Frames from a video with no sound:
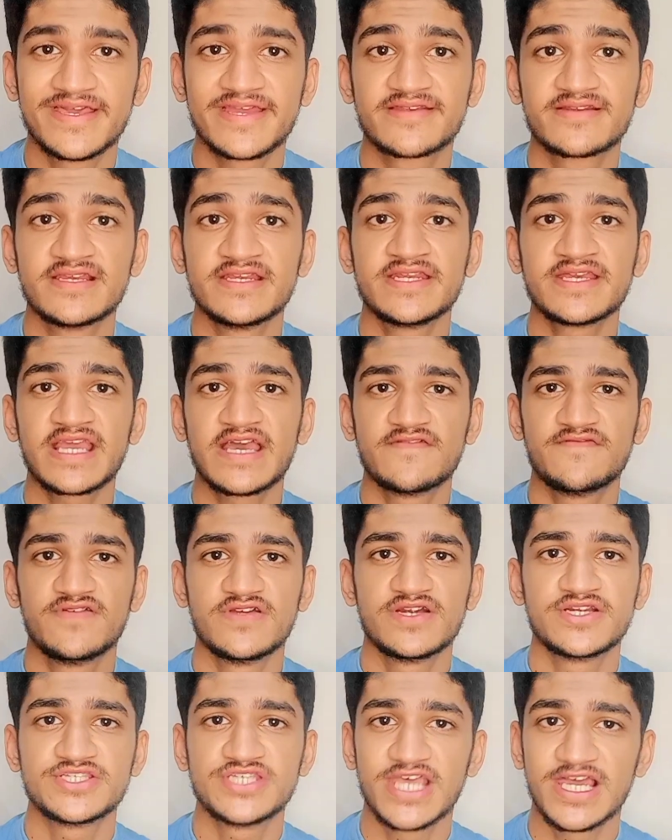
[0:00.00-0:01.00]
their cleaning
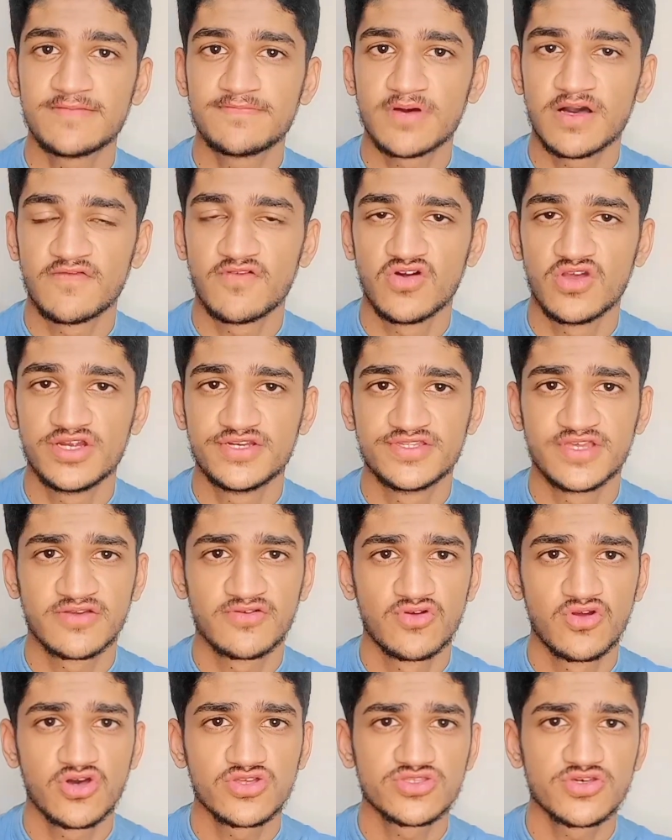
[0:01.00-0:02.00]
efforts help avoid the
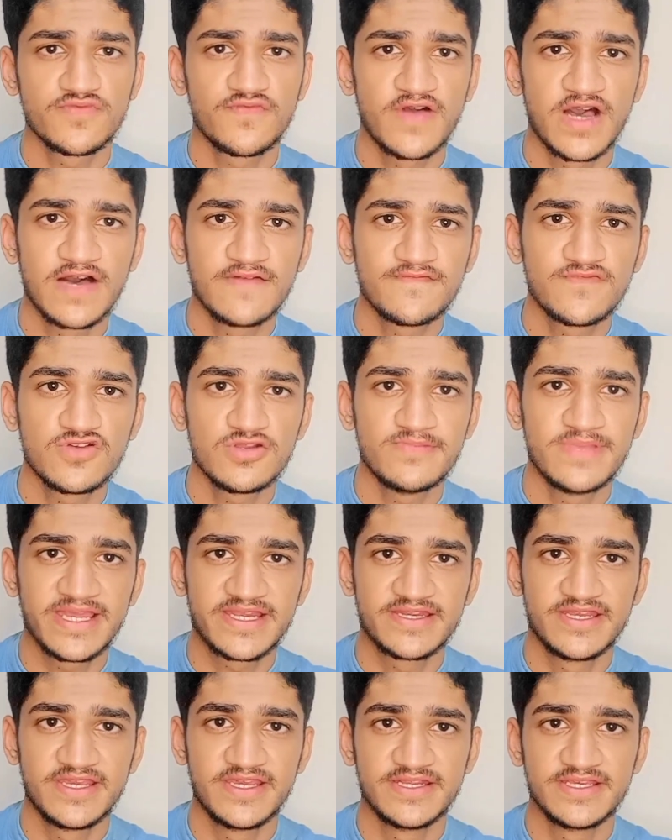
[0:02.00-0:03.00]
growth of harmful
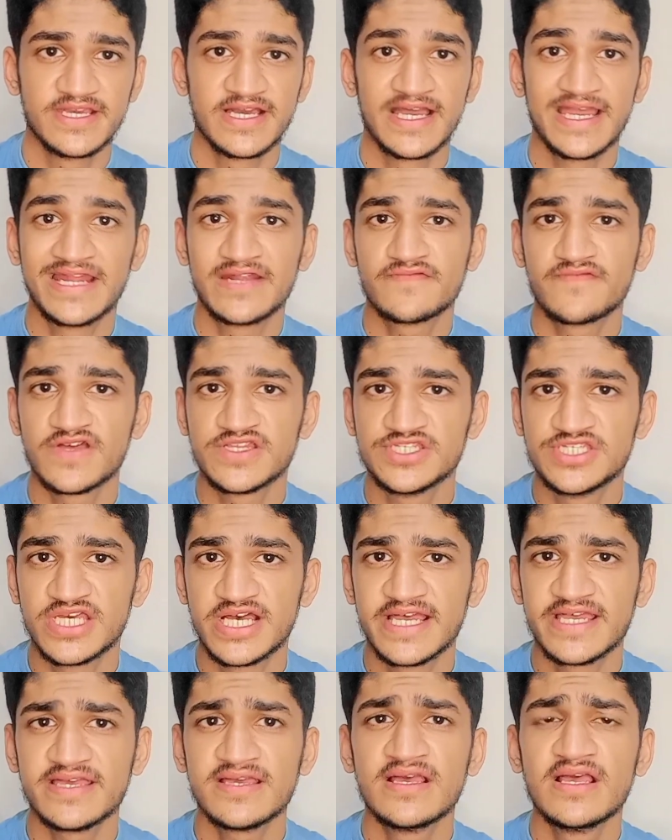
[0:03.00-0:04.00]
bacteria and
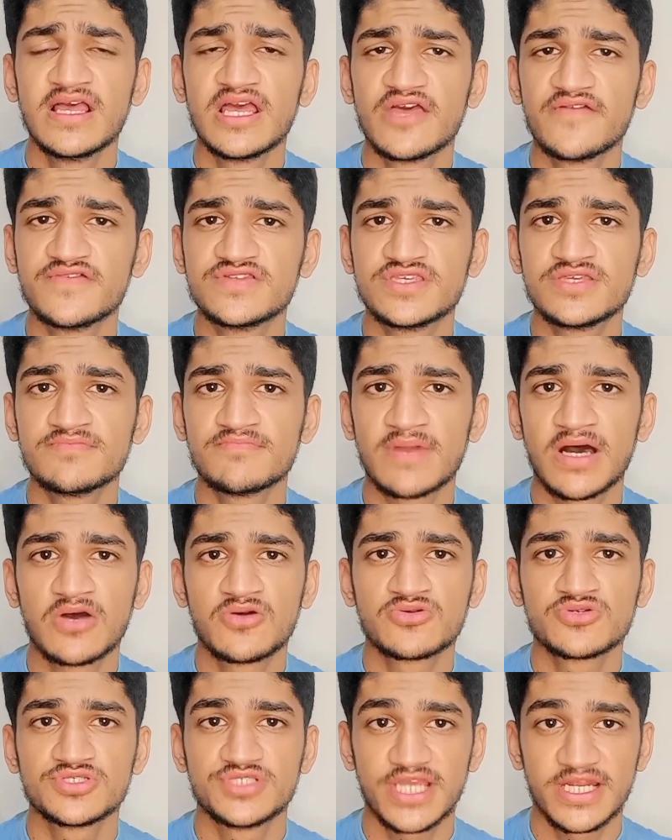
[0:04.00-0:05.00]
fungi within
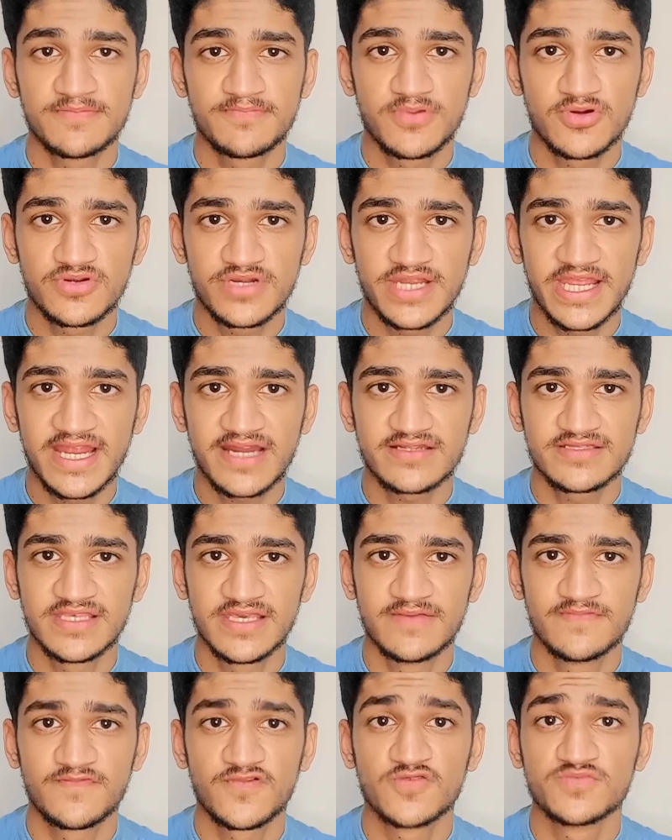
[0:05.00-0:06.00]
mounds and protect
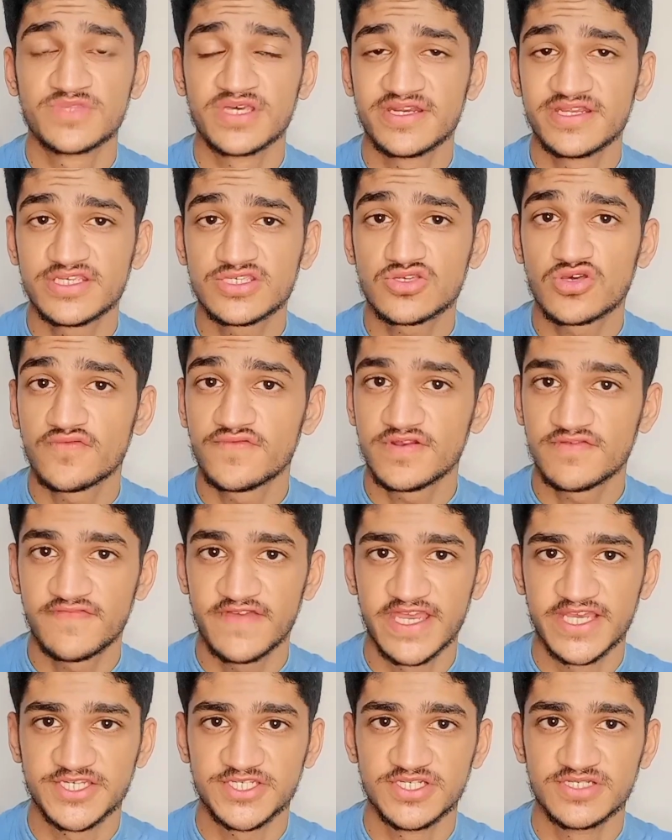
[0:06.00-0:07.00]
them from the risk of
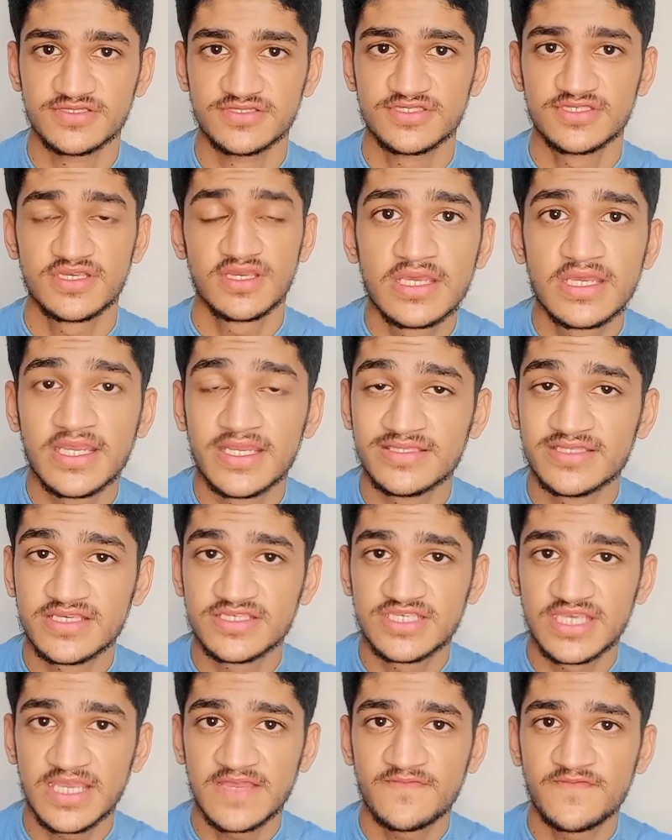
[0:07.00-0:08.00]
infections. In the
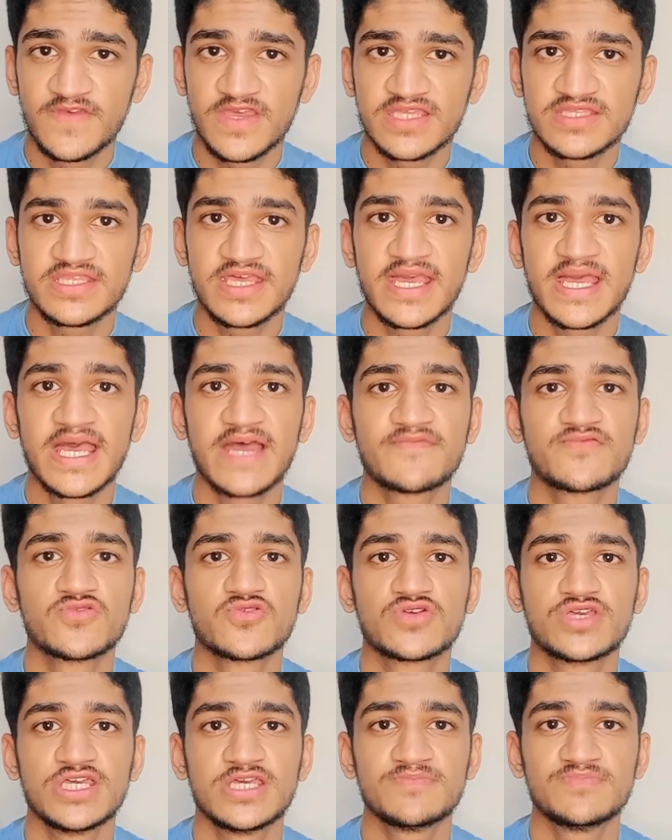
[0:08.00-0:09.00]
same way, they have
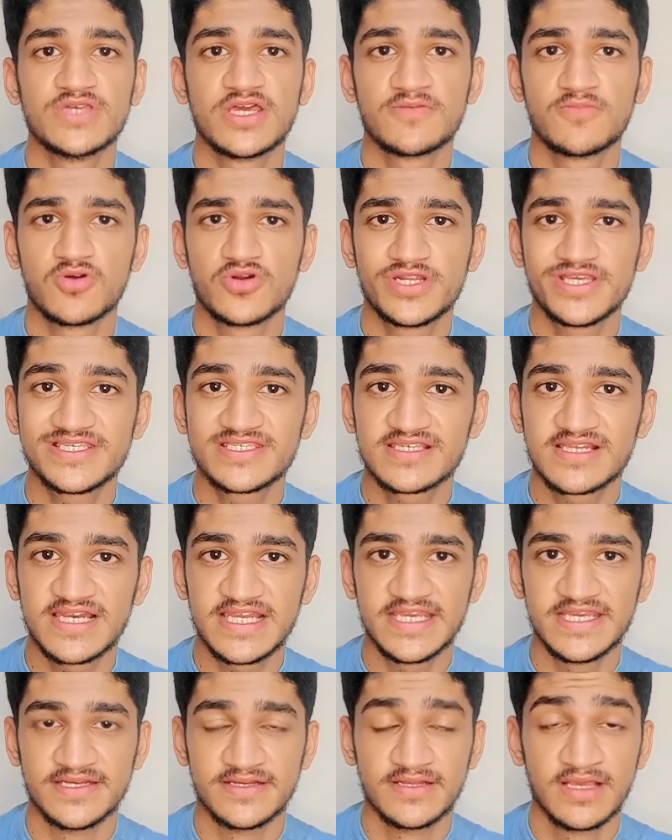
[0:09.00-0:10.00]
to keep their bodies
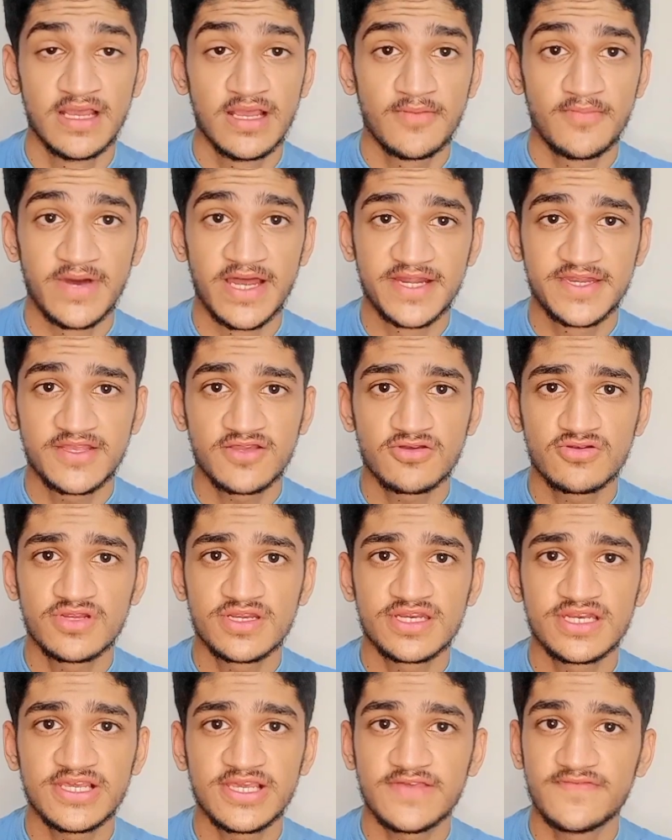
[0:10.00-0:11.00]
clean,
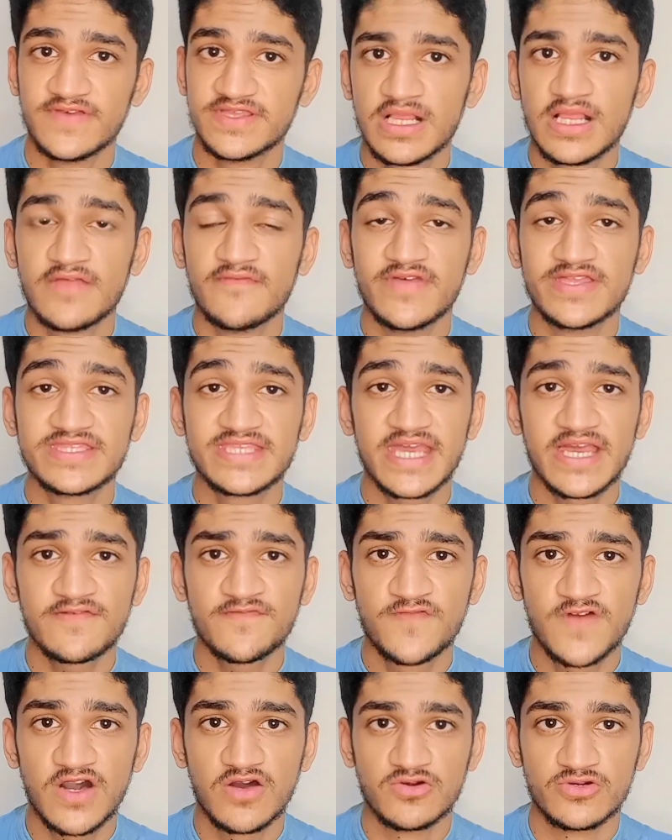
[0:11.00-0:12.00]
particularly when they
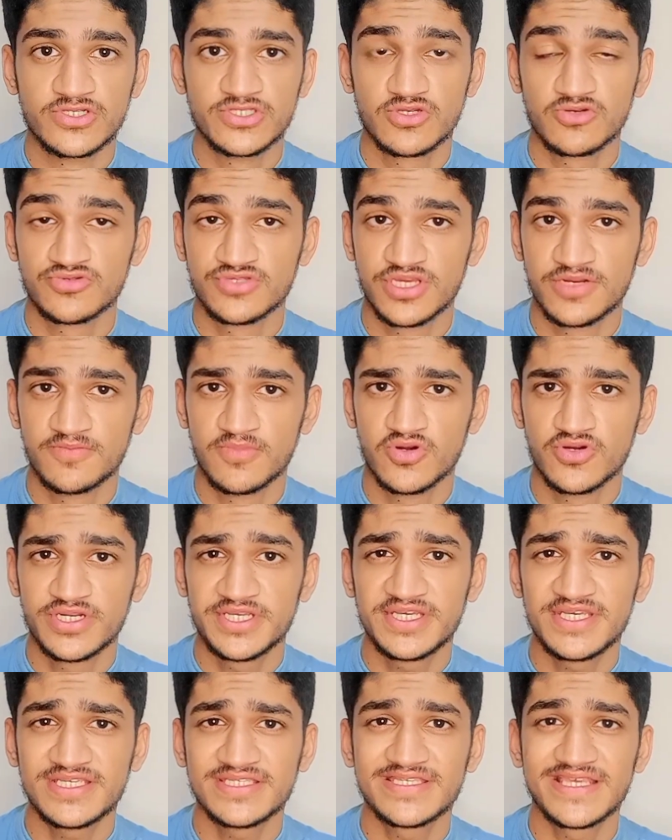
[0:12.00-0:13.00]
have wounds on their
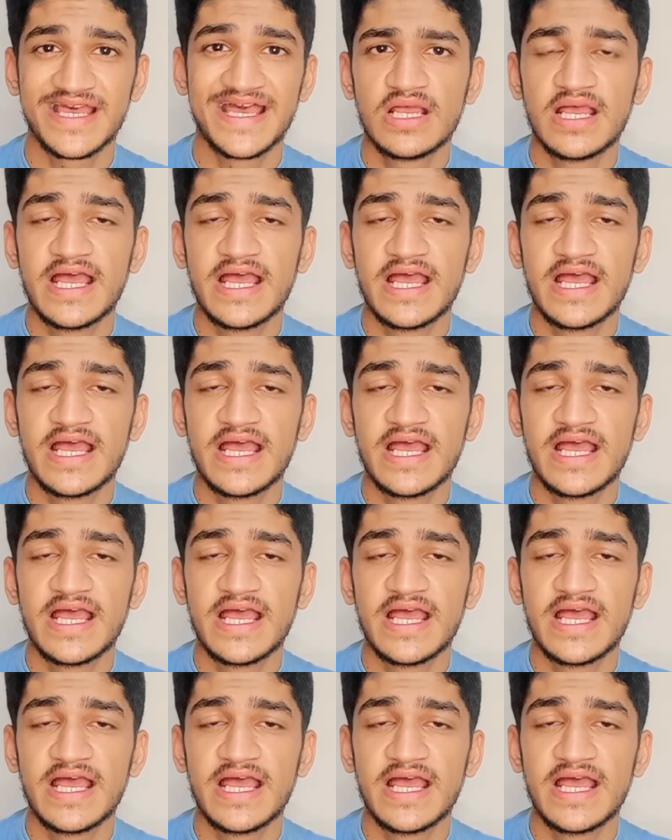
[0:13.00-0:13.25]
bodies